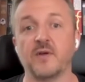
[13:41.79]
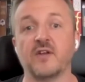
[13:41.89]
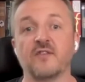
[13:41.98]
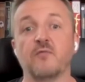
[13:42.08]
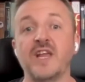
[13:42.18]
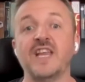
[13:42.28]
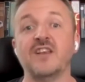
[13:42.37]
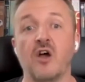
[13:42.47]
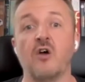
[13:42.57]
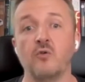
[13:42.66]
because we
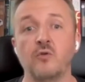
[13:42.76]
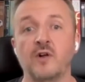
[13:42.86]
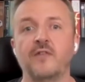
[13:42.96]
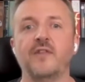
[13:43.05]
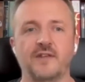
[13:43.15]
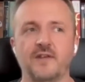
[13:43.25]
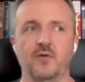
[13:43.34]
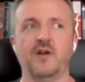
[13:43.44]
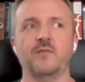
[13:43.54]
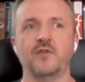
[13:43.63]
know it's a
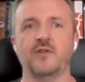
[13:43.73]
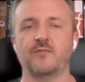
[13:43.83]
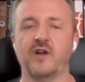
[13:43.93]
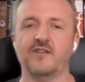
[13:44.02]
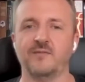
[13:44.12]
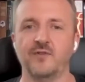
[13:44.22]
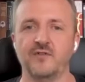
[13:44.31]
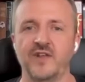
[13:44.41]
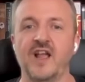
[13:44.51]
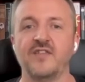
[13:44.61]
Predator
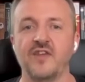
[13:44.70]
movie